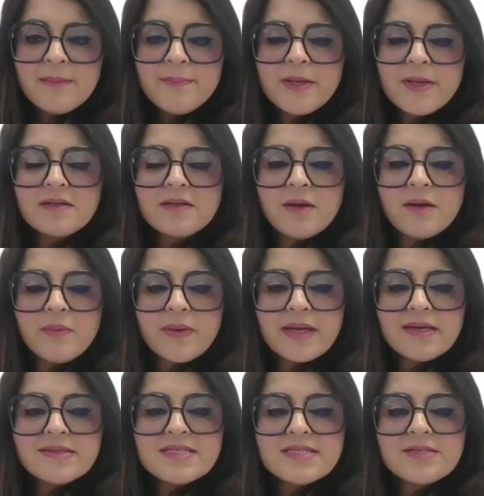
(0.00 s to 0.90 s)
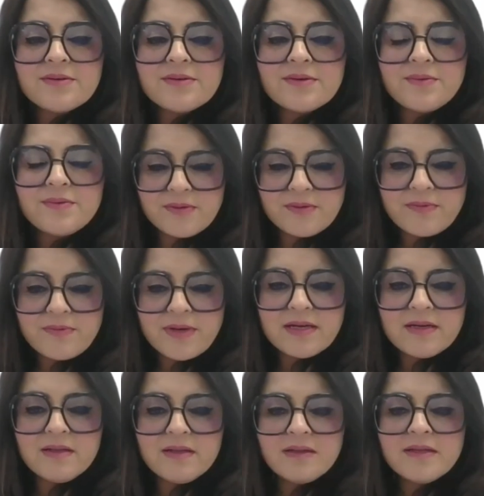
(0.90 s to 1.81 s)
But going into the
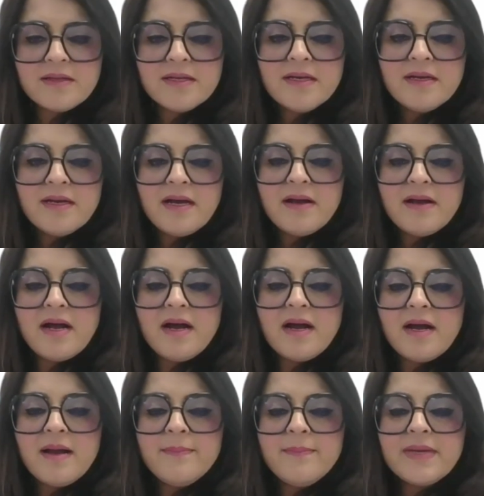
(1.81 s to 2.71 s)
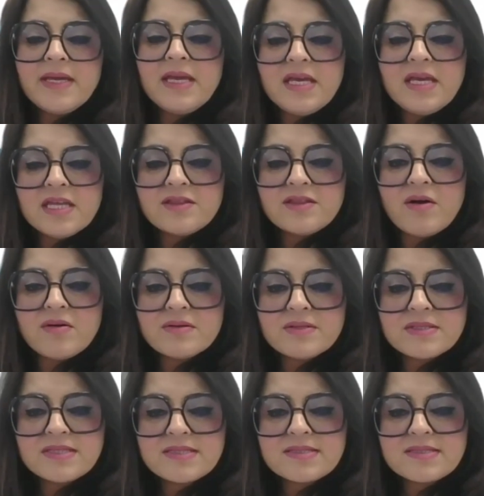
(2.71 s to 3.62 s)
real
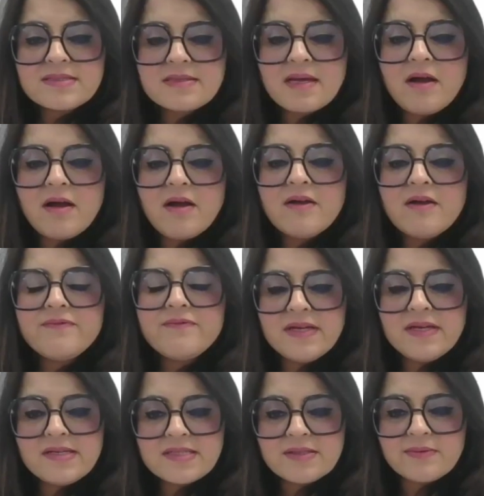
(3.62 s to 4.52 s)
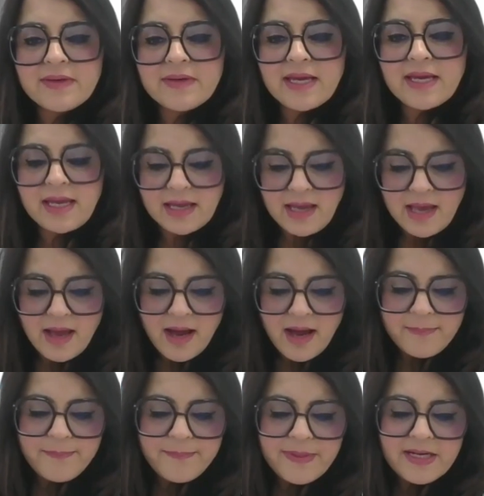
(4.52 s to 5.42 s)
ethos of E2E,
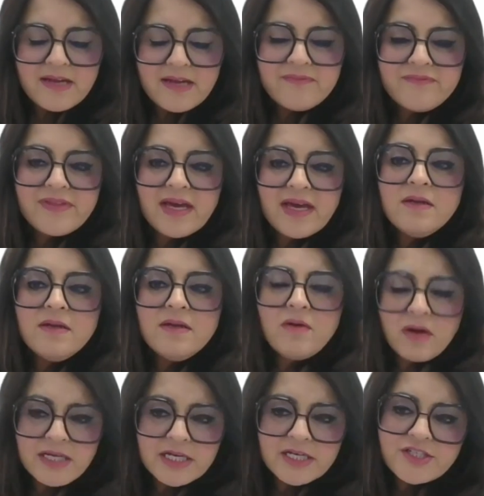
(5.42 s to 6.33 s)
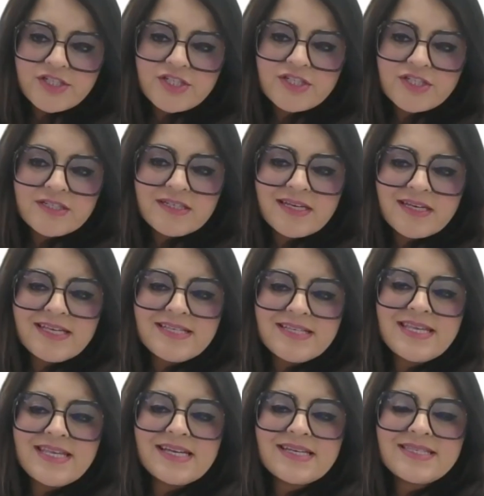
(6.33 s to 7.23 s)
I believe that knowledge is